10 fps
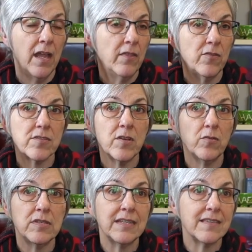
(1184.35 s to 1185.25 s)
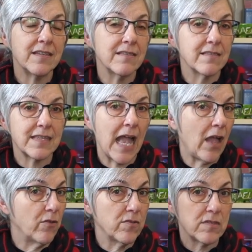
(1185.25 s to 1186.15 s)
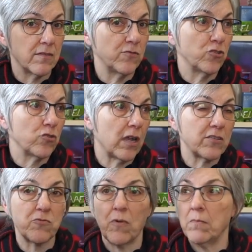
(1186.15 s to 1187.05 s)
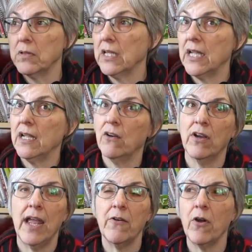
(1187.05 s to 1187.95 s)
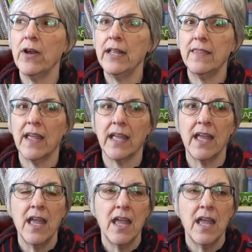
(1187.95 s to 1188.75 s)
There was no distant sounds of trucks rumbling or anything.